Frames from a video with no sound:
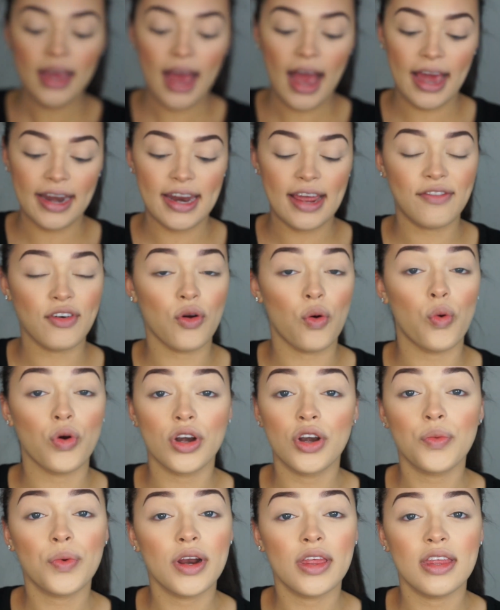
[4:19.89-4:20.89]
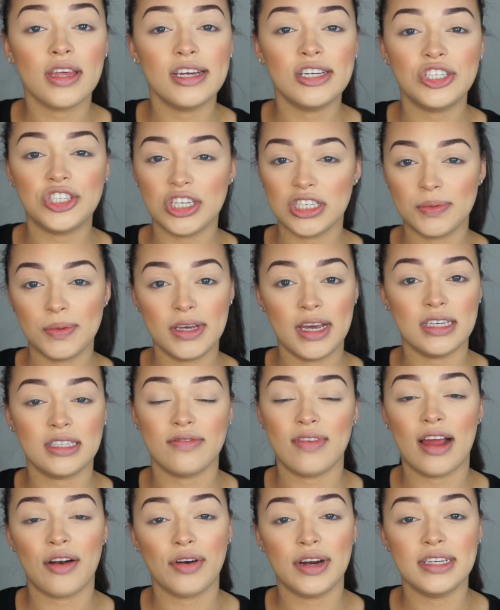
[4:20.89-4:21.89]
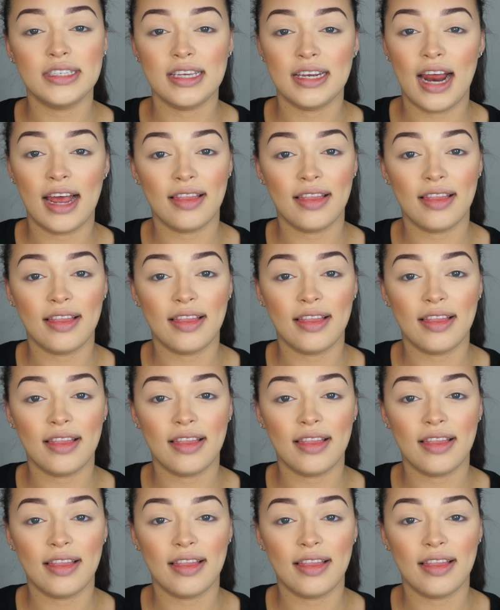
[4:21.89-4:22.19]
I never ordered one of these just because of that reason.